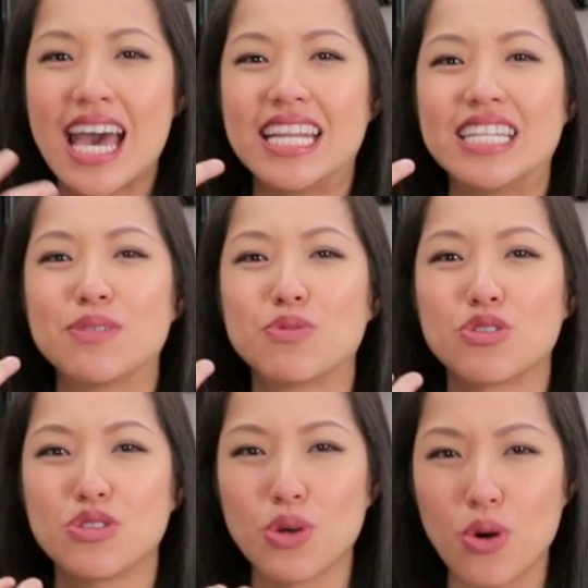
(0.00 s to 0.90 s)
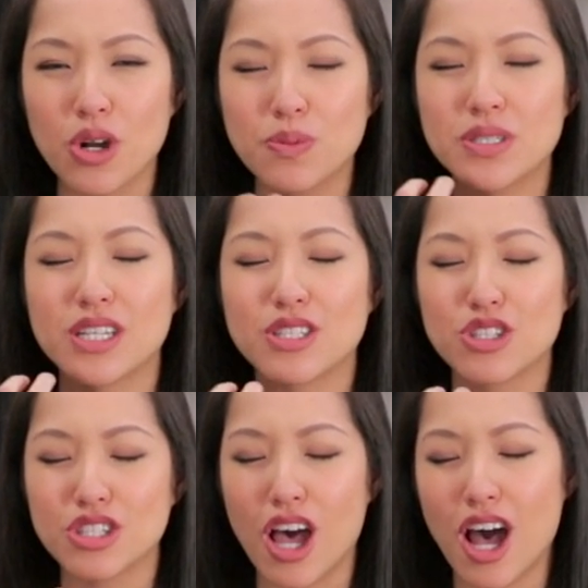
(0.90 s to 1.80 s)
and it absorbs
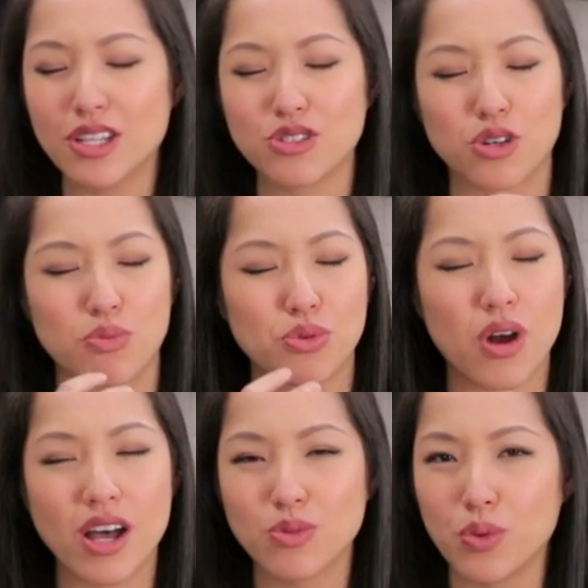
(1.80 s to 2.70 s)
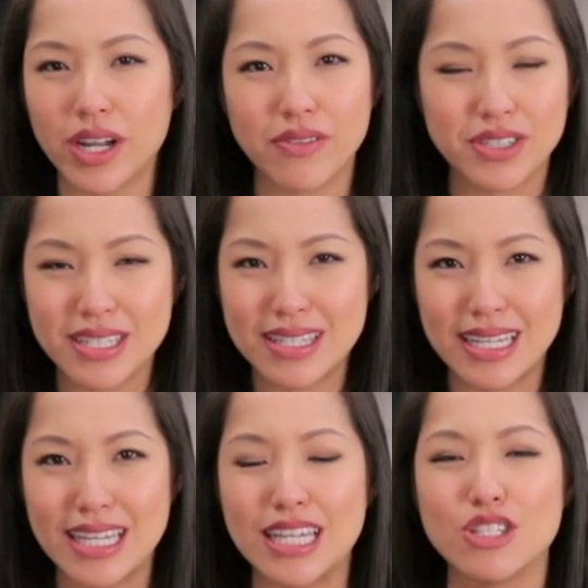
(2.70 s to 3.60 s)
sauce or broth, whatever it's
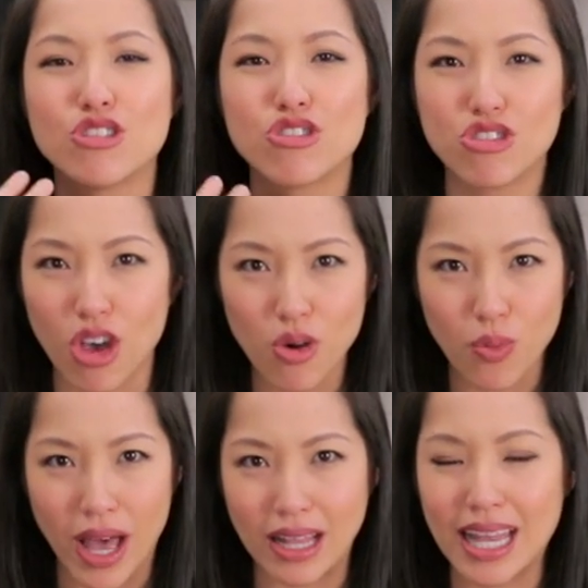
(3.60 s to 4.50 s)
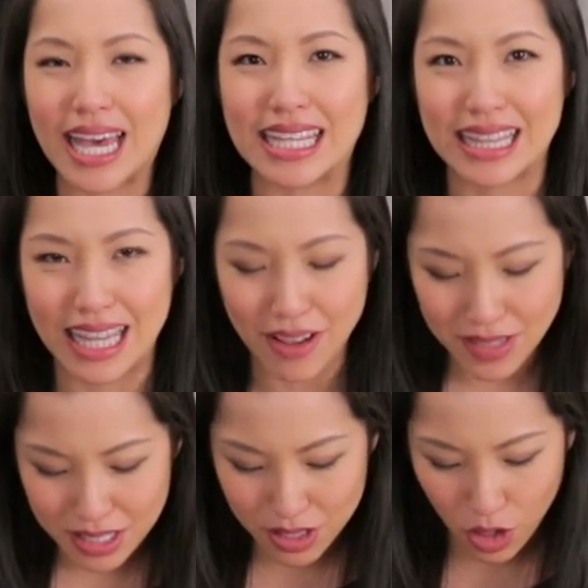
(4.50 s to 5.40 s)
sitting in, so well. I love
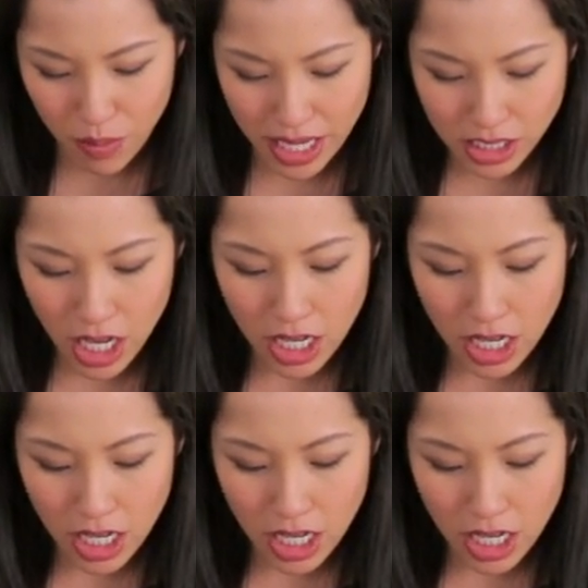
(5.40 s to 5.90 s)
it so much.